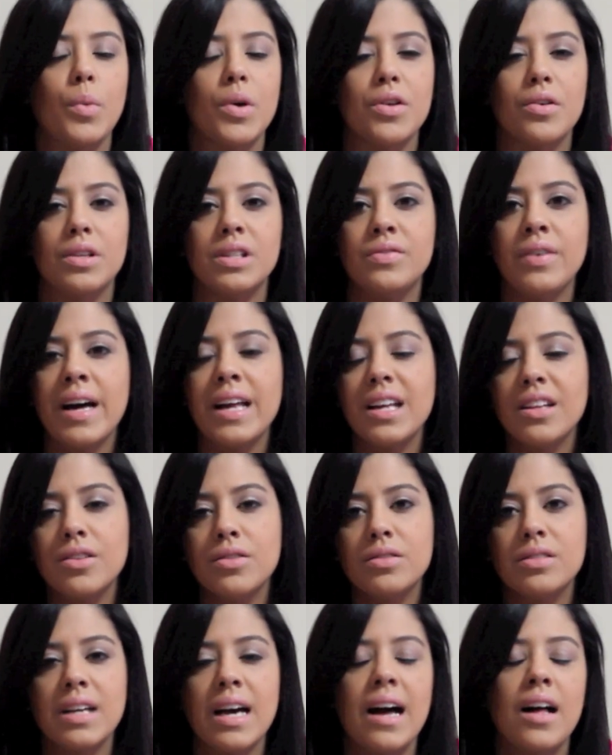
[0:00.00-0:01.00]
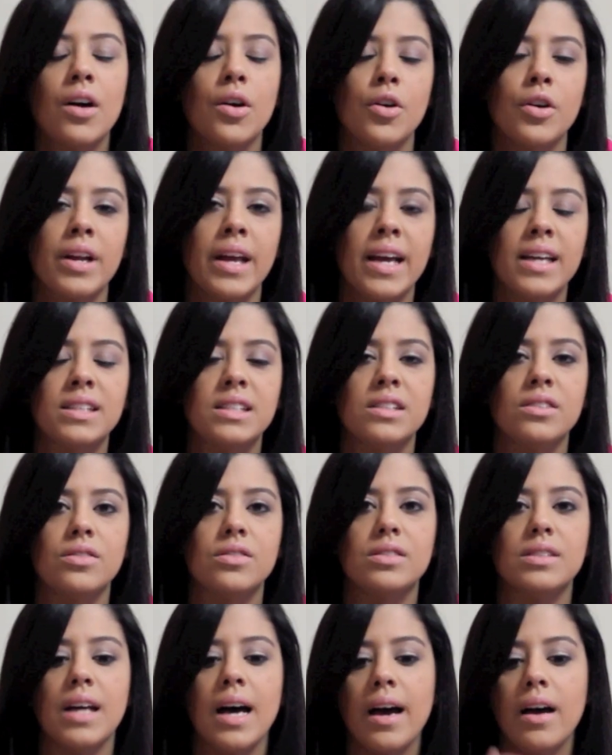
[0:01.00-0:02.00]
whether it's finding their style or enhancing
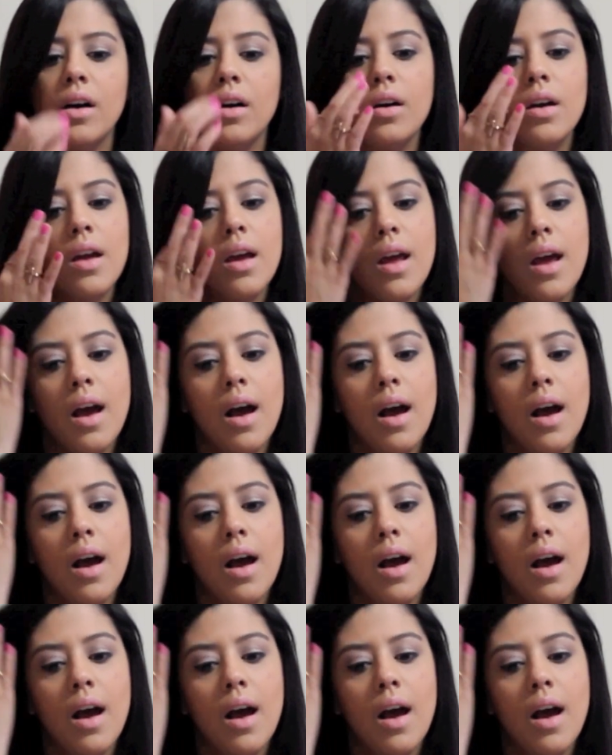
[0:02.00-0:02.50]
their style.